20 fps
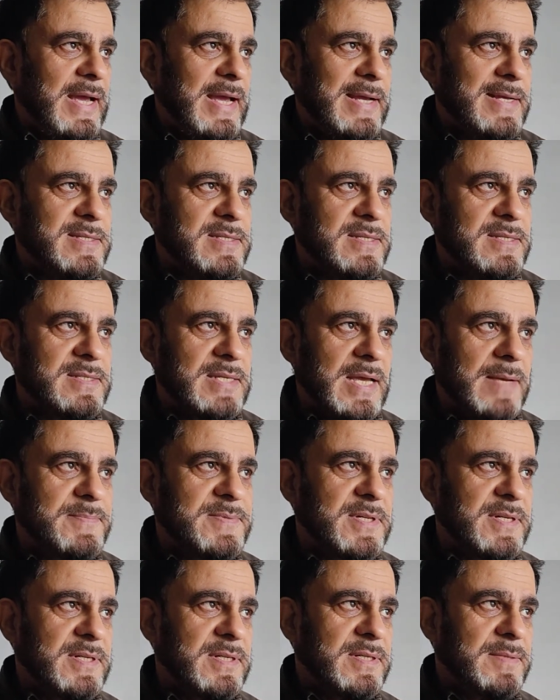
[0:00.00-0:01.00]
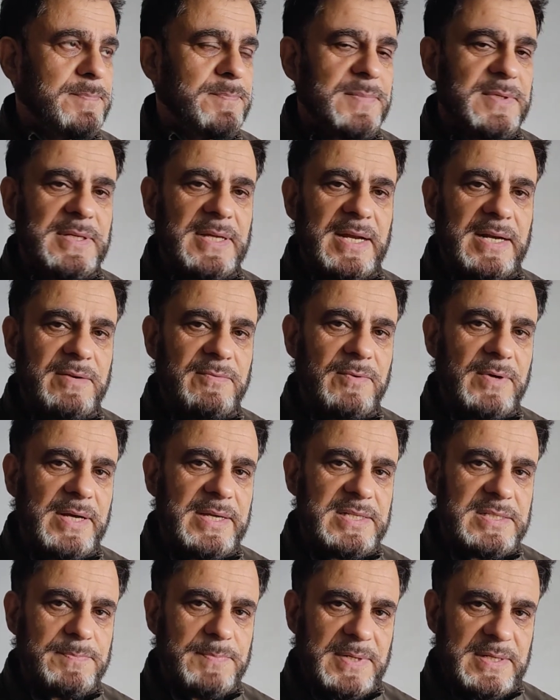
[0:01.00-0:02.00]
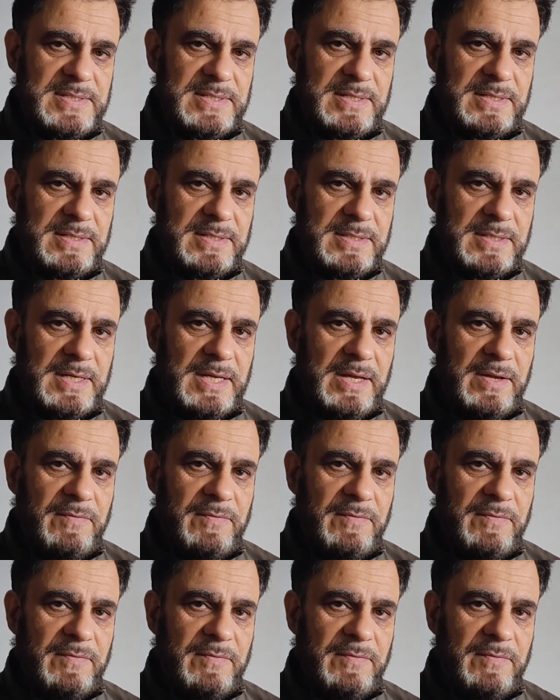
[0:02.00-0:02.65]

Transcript: x is absent, p and y is present.